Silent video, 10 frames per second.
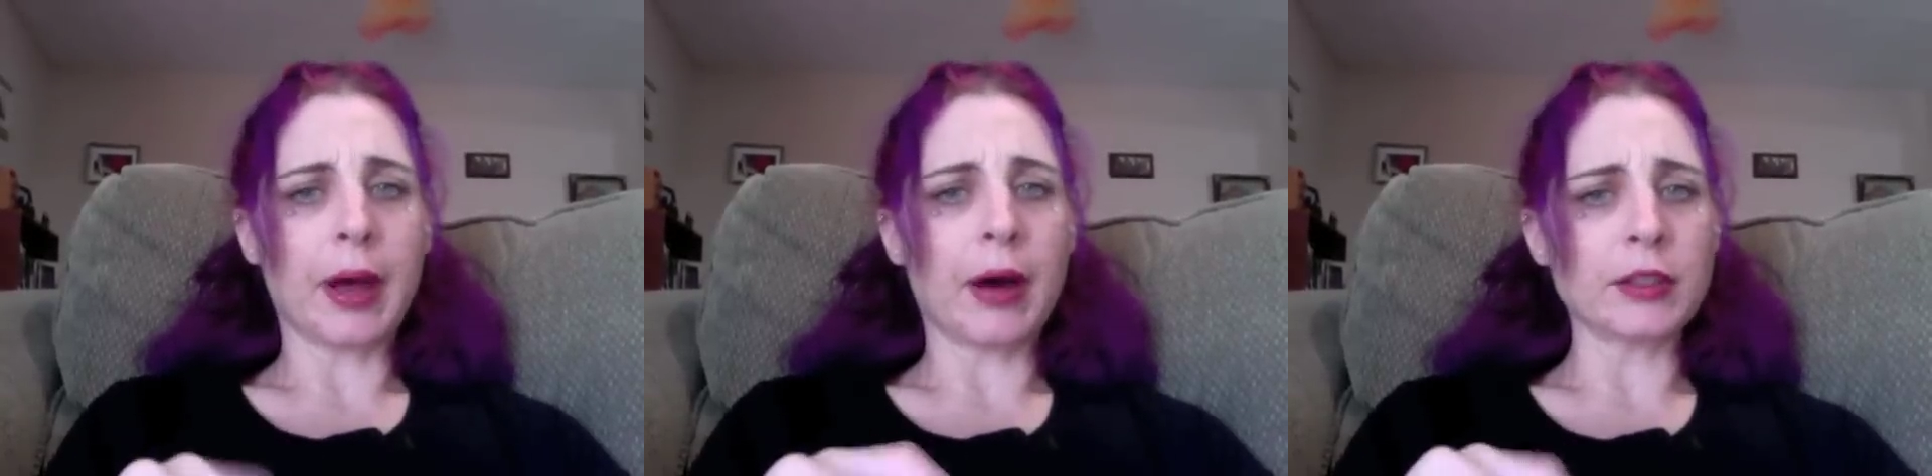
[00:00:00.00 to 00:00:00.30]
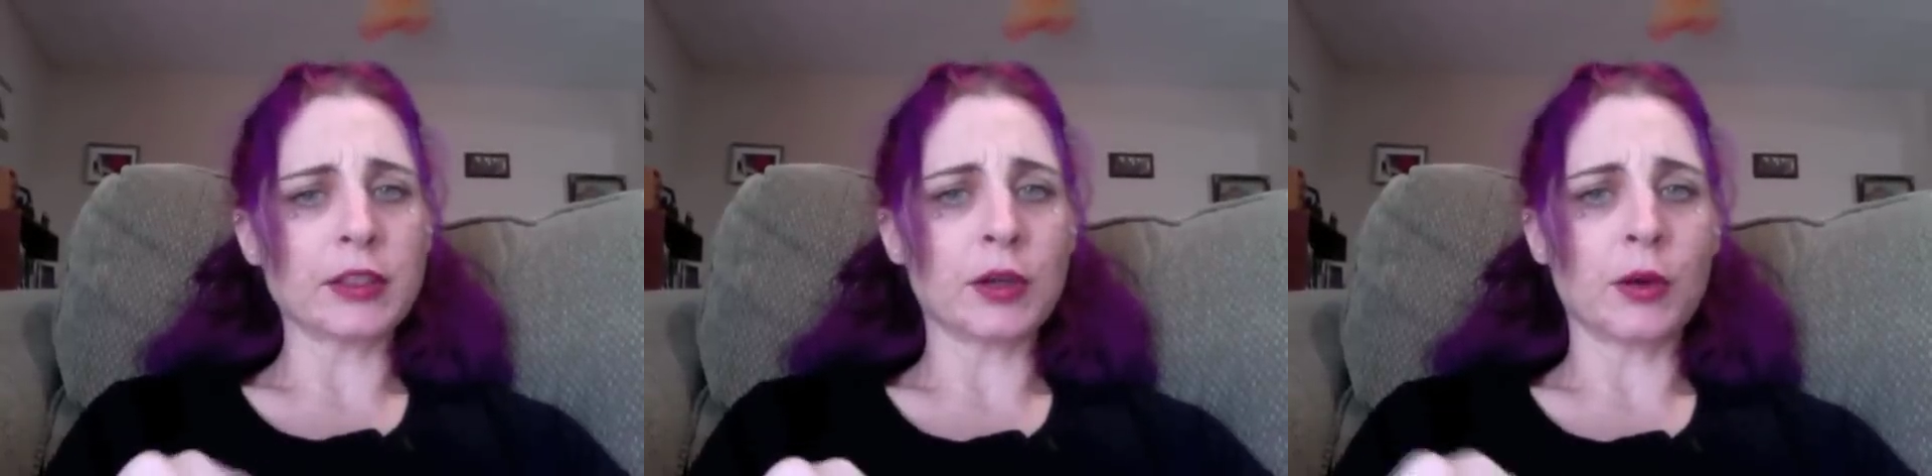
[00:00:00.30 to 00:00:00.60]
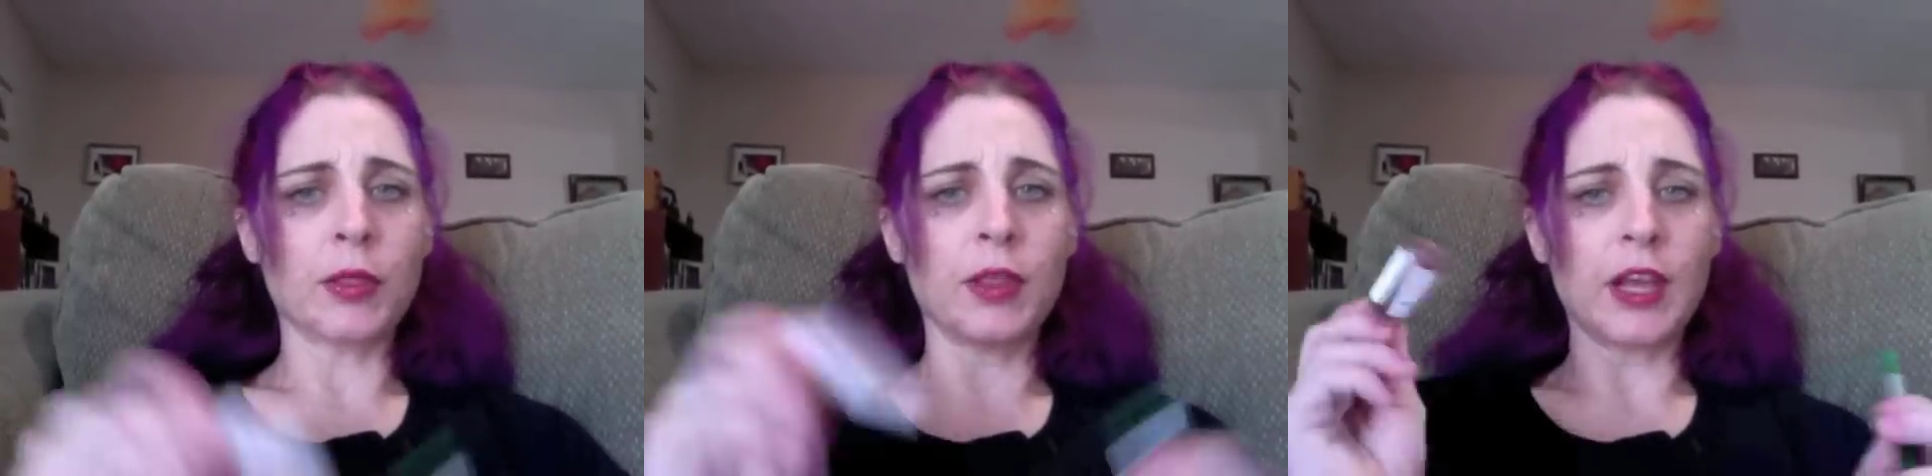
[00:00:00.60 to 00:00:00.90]

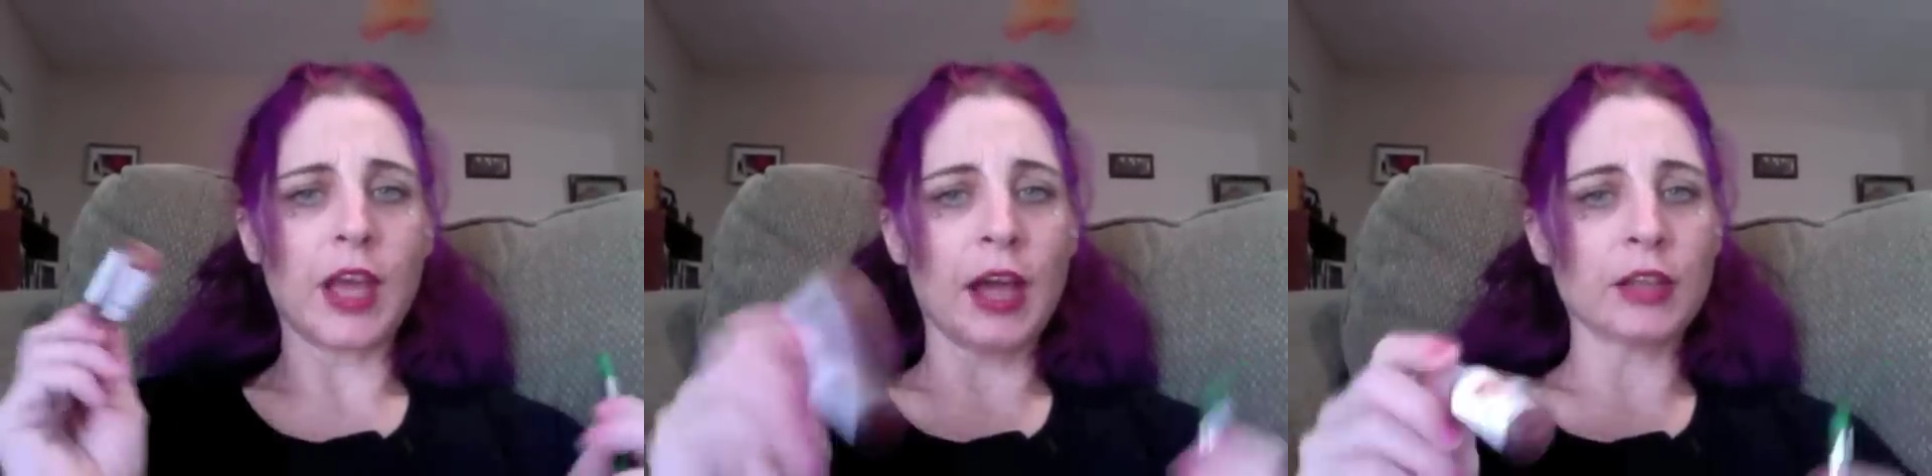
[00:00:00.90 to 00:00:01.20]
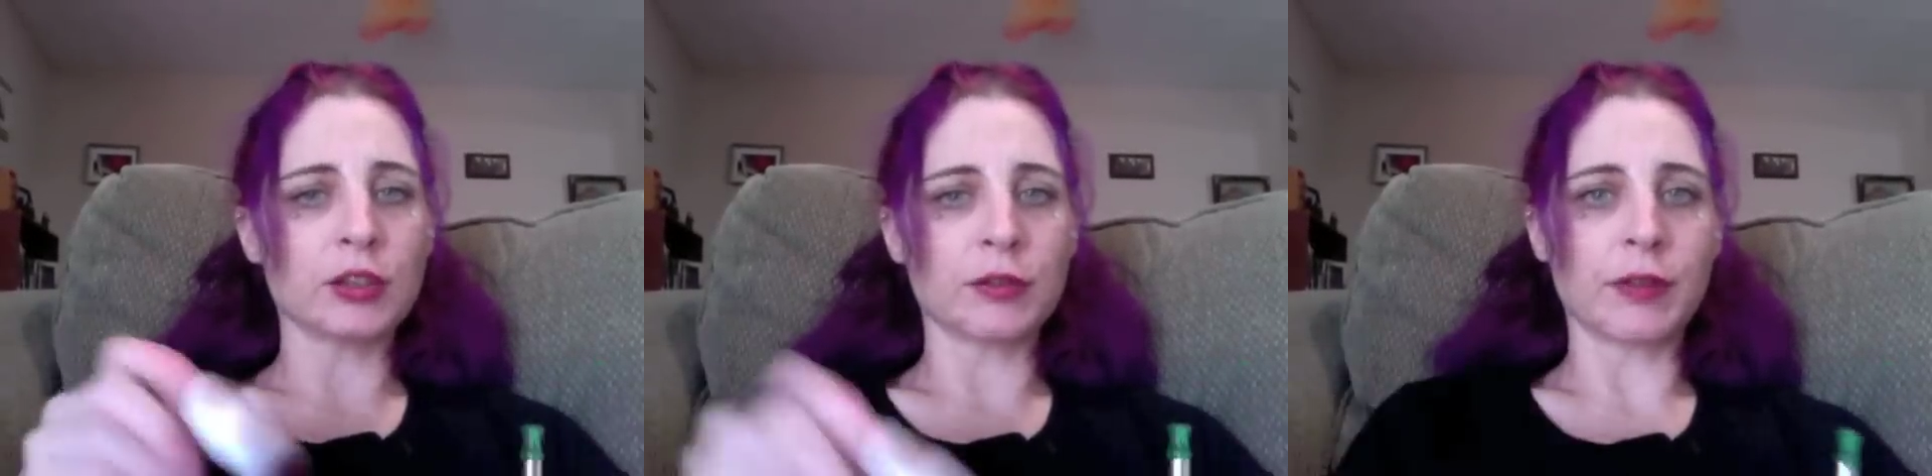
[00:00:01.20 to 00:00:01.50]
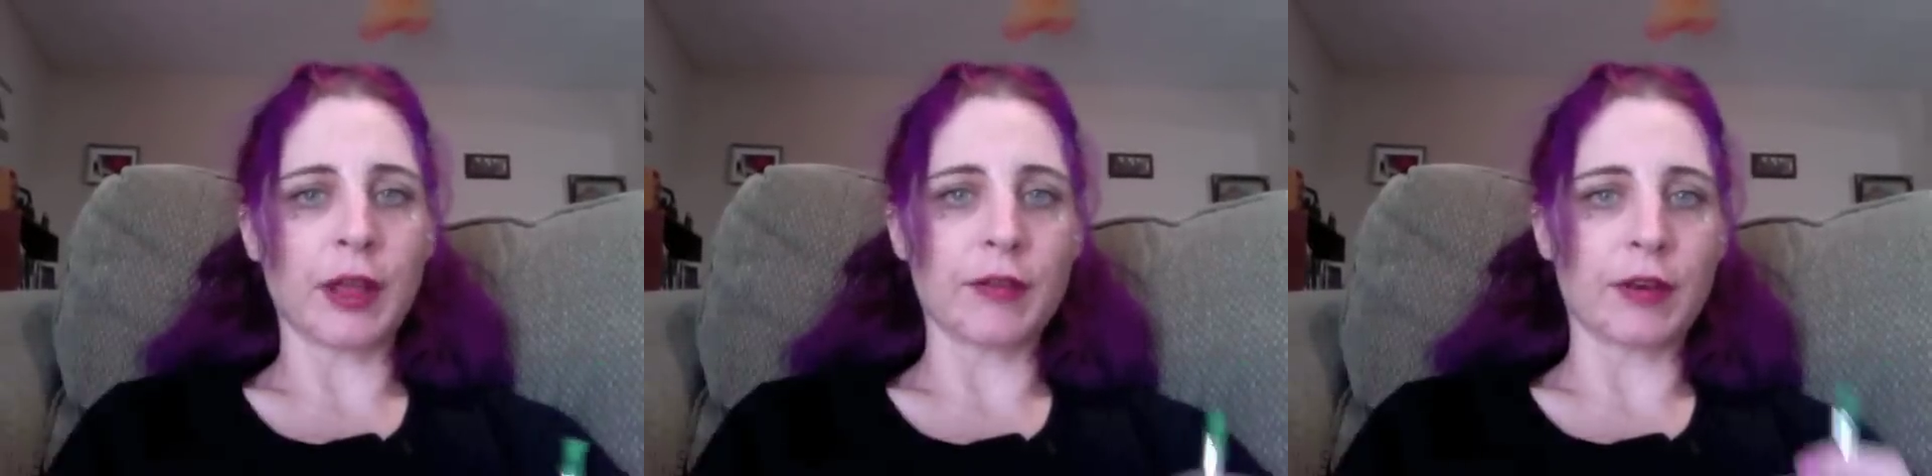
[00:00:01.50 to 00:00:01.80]
Also the extra
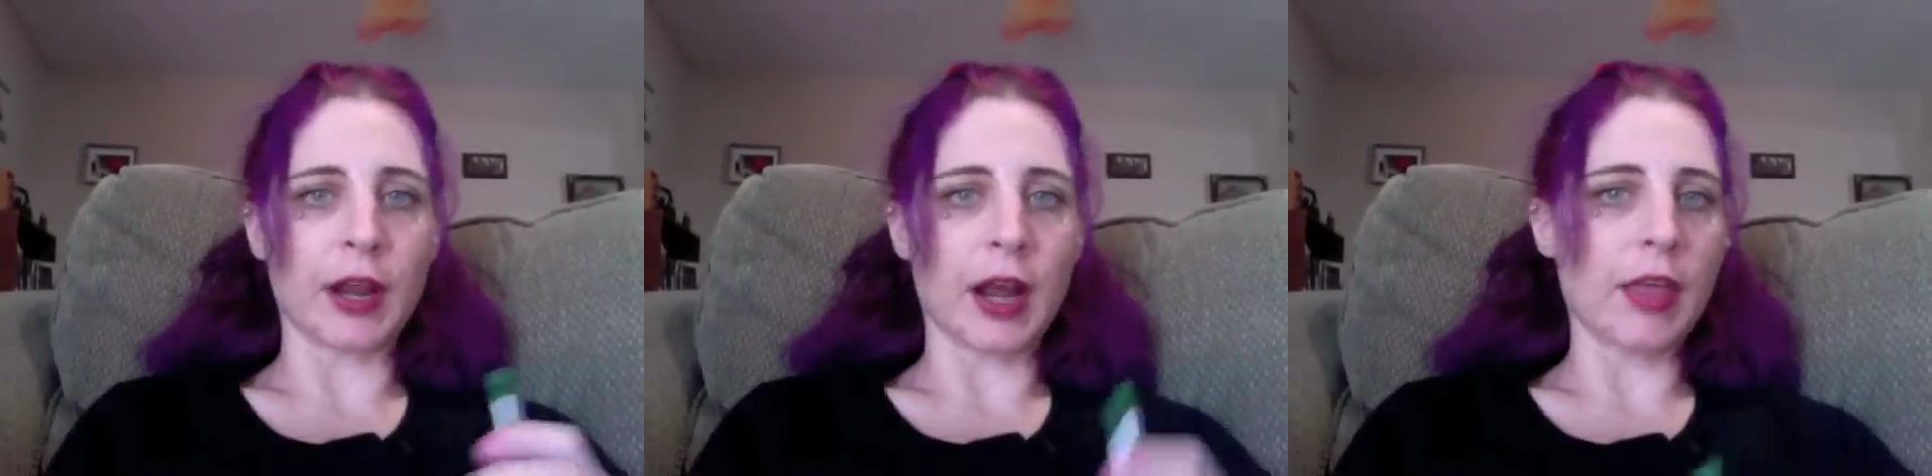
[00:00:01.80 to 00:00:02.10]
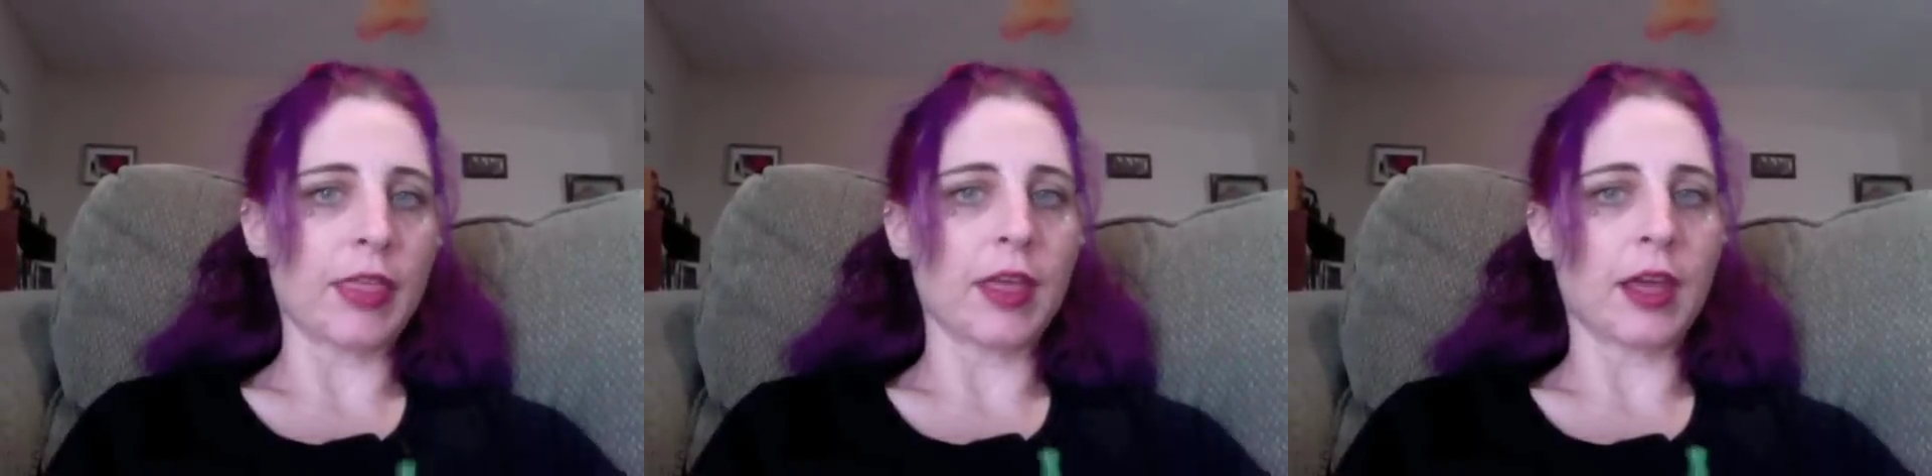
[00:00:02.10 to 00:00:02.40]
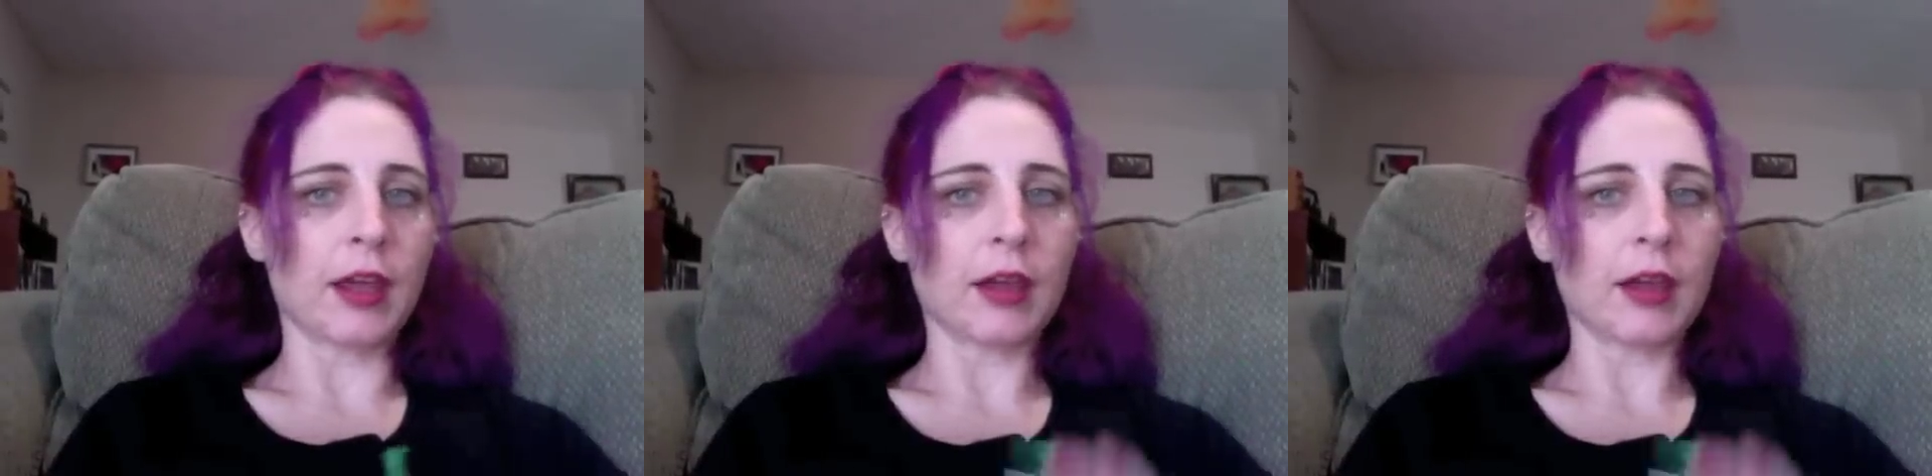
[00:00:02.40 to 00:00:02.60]
flavoring, I think,